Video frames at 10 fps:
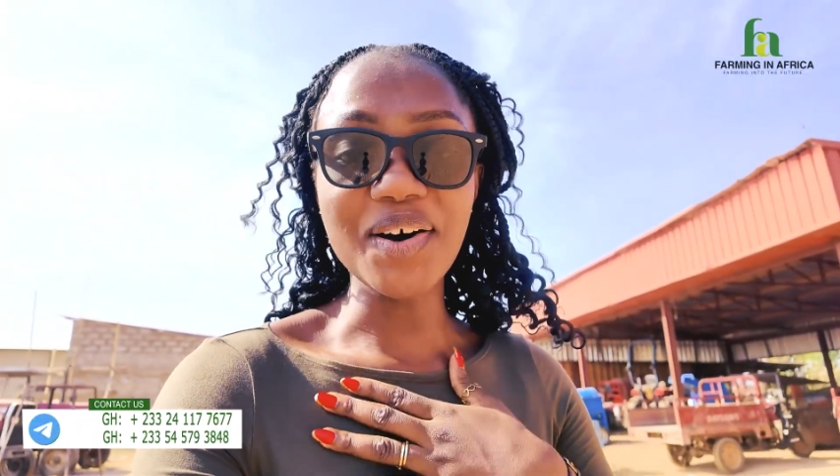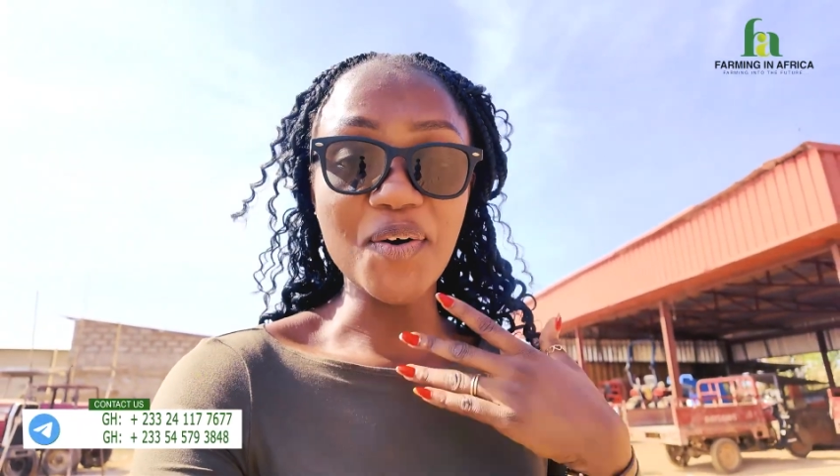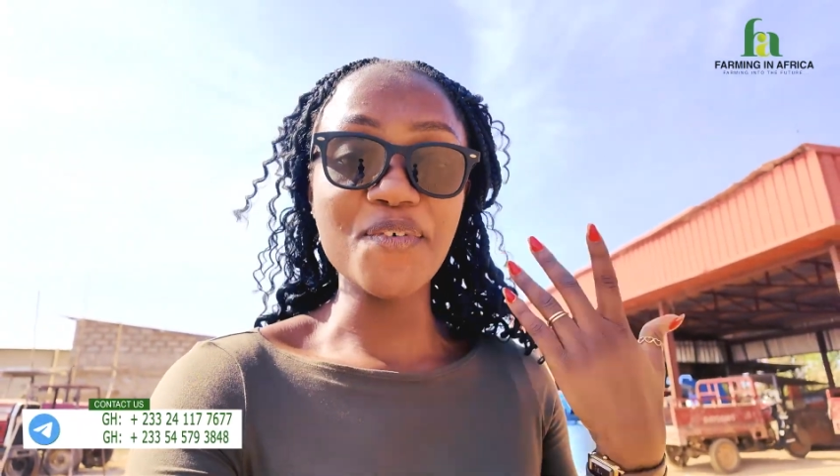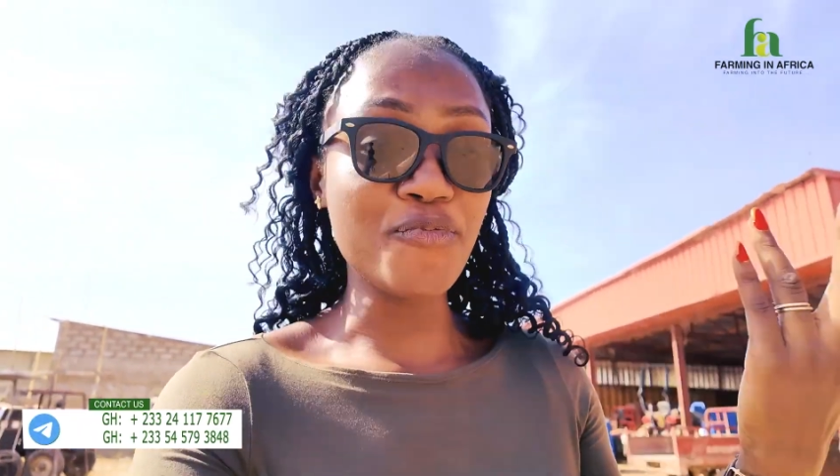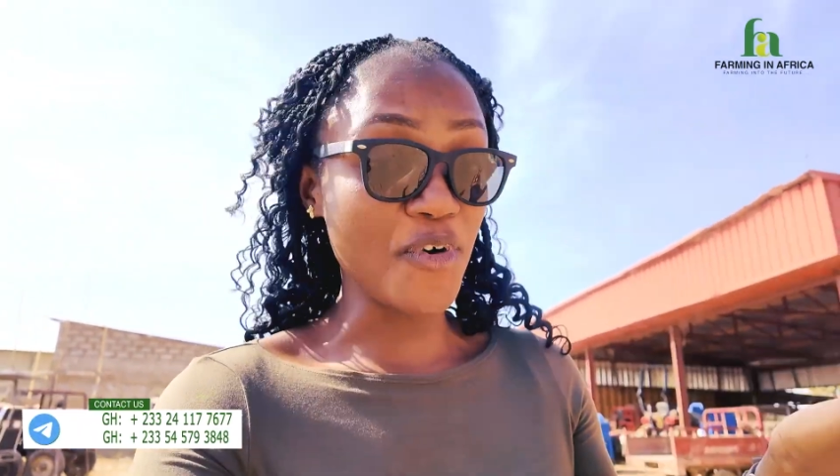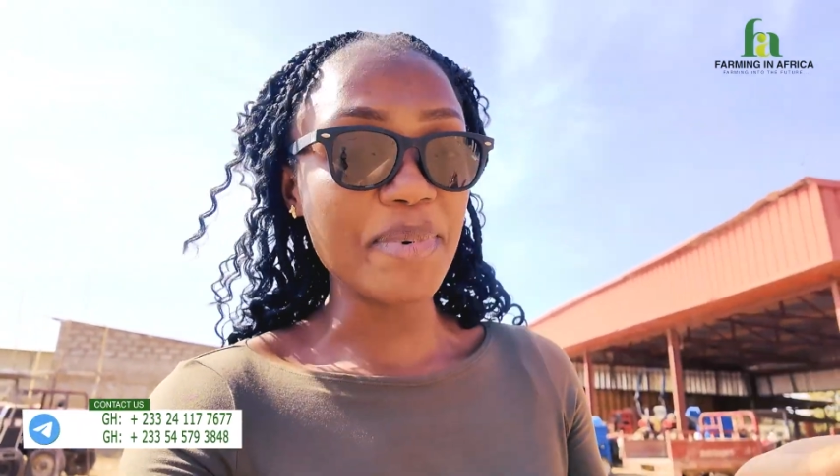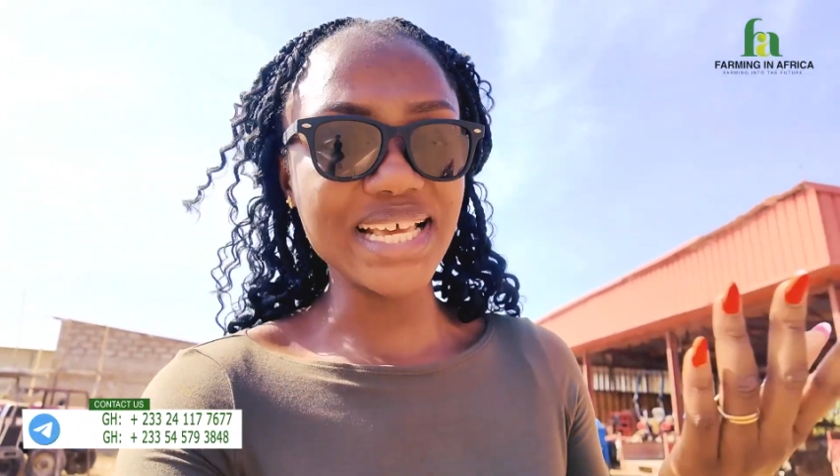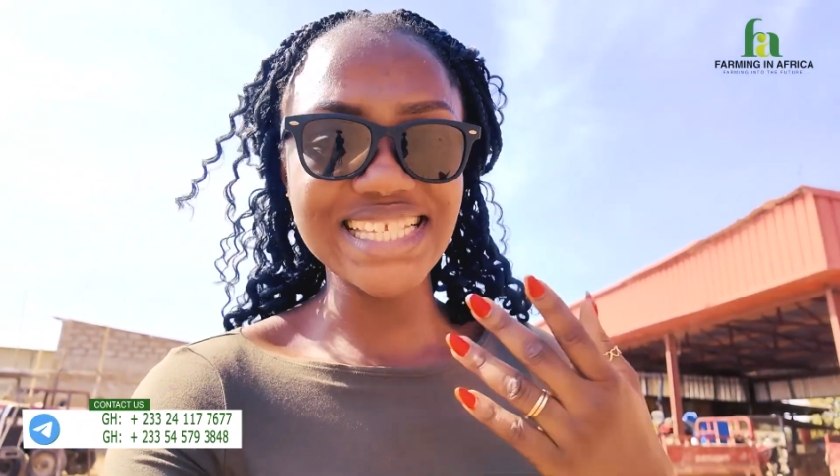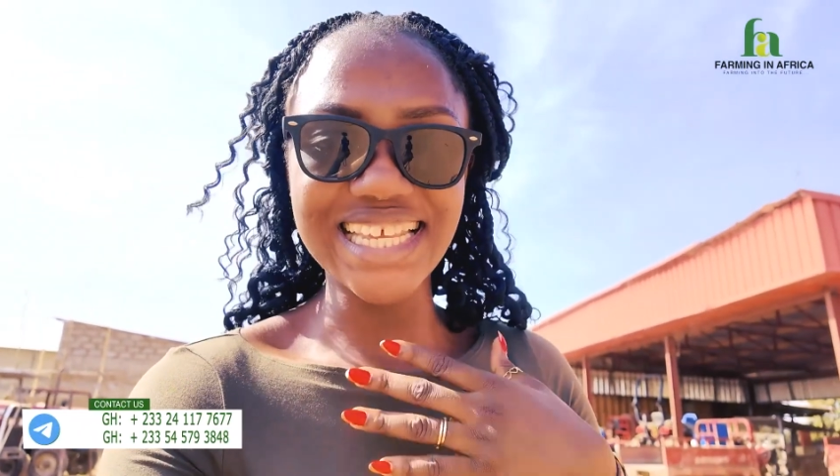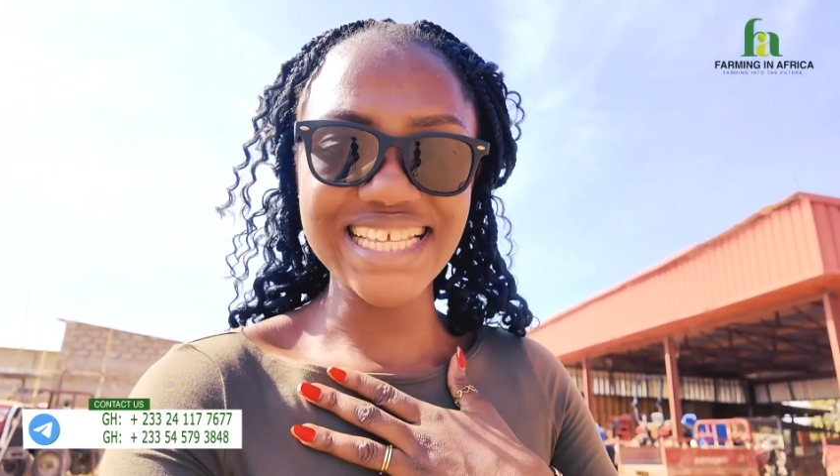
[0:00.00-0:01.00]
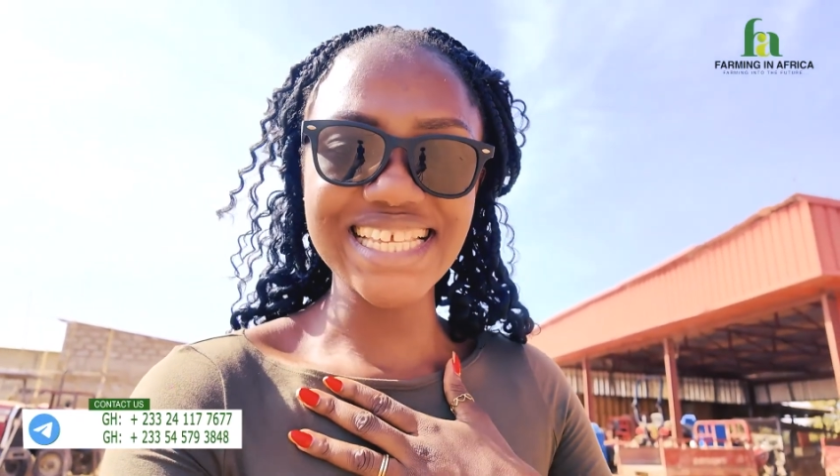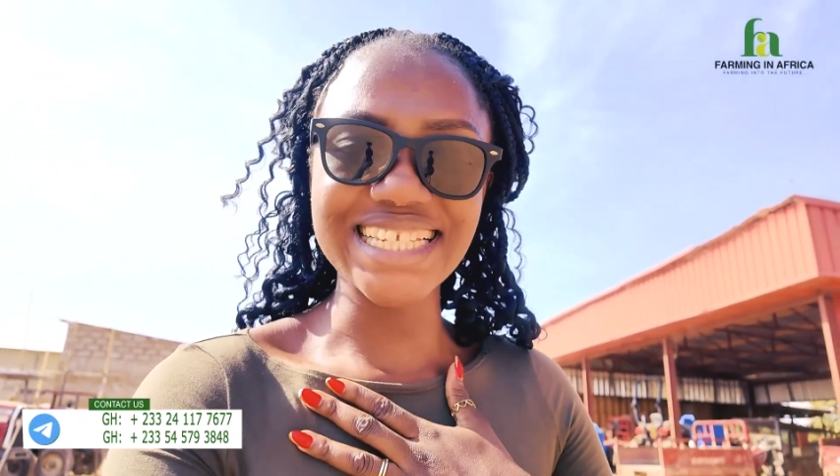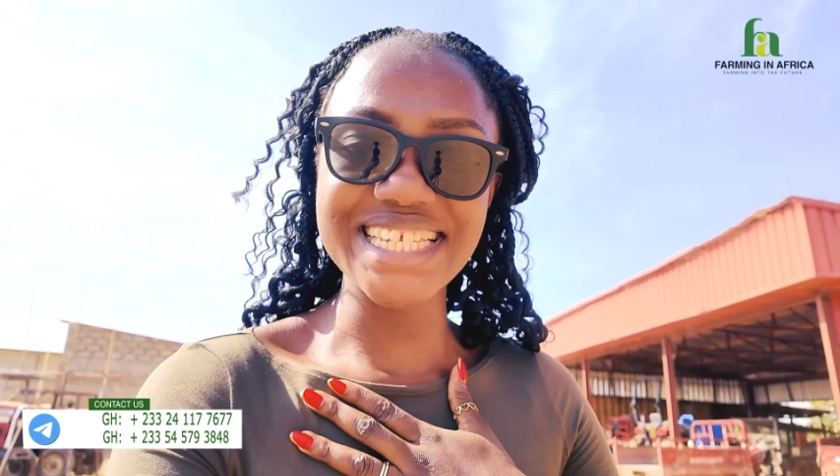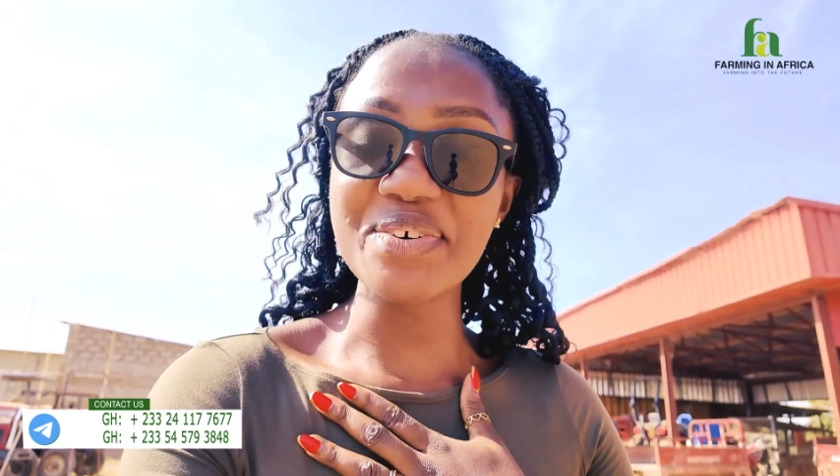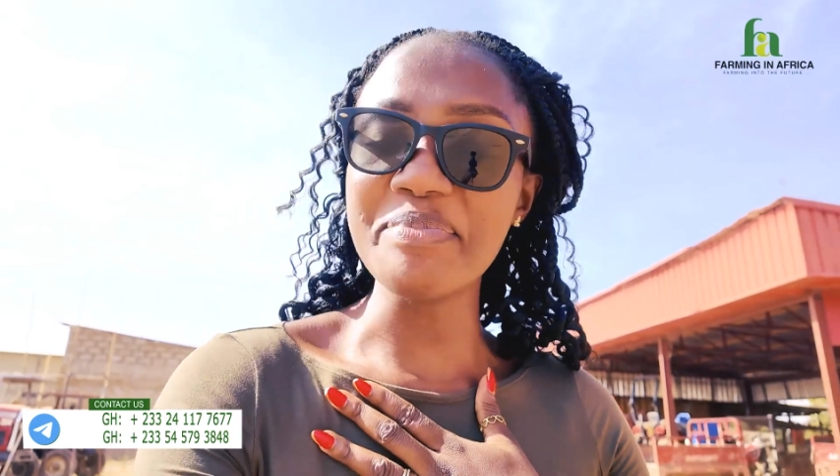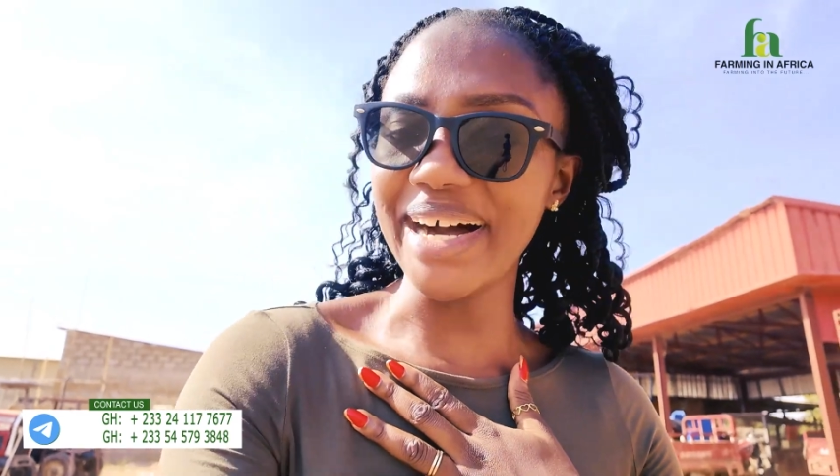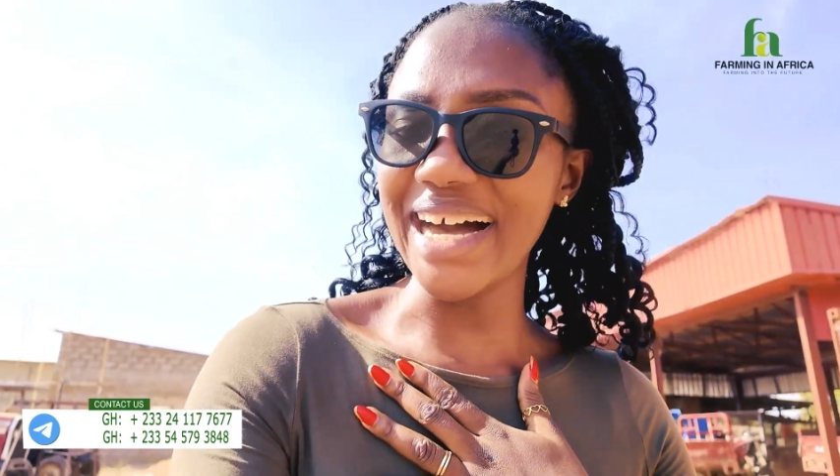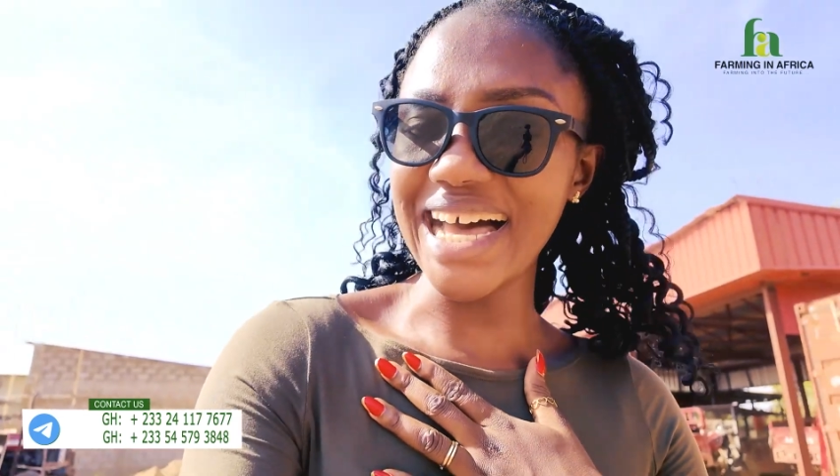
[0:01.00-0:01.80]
or former Senator Umar,